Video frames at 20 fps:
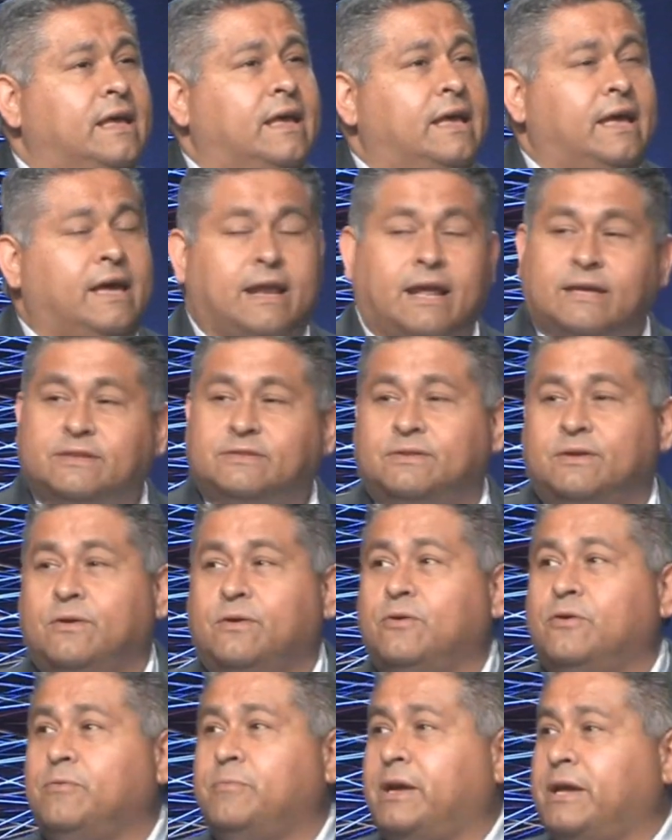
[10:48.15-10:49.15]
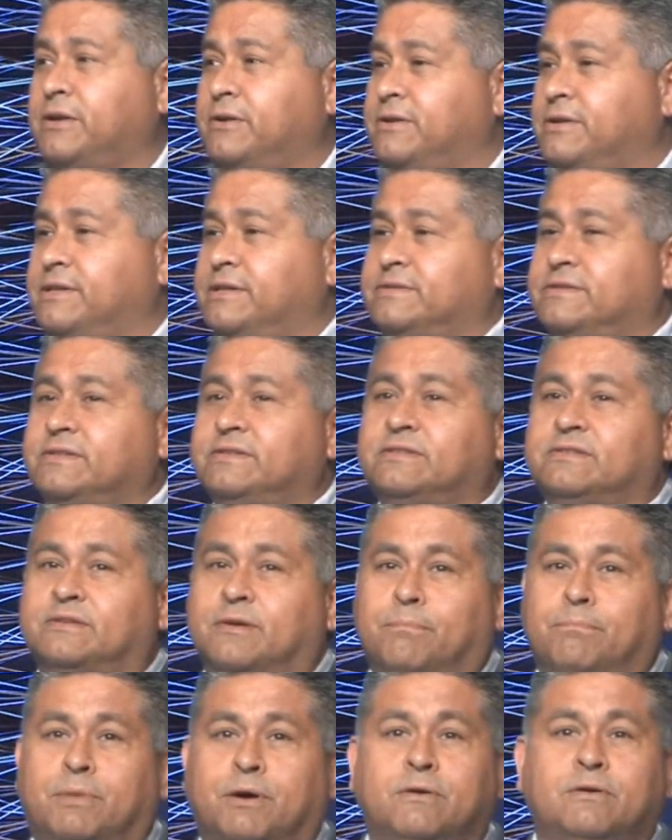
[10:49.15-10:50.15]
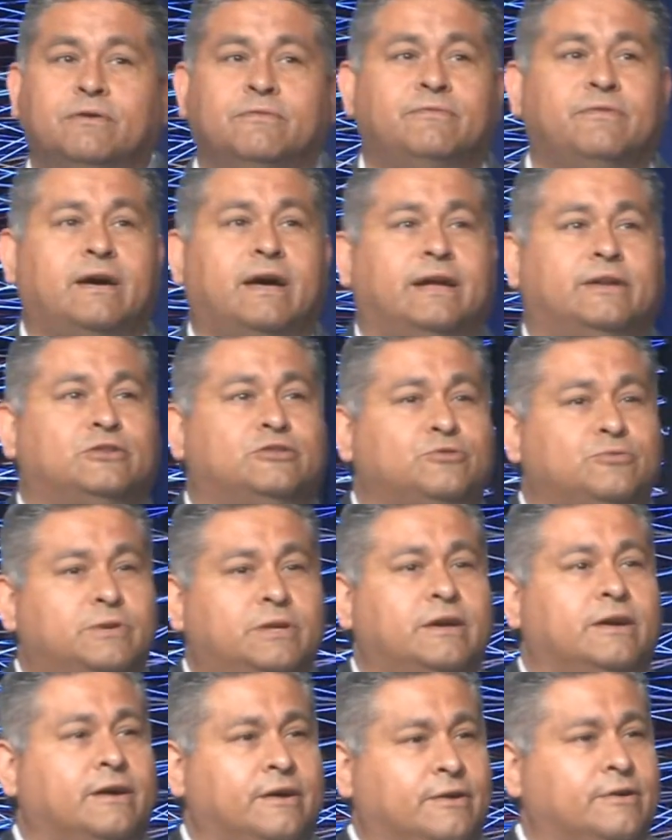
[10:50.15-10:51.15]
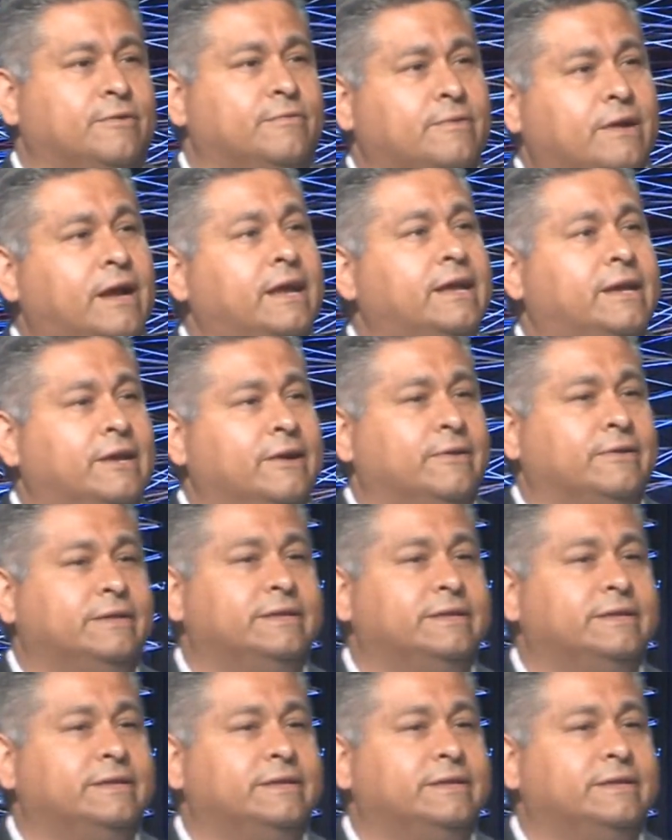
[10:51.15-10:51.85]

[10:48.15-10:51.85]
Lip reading: And I said, "Oh my goodness, this is a bona fide tree hugger right here.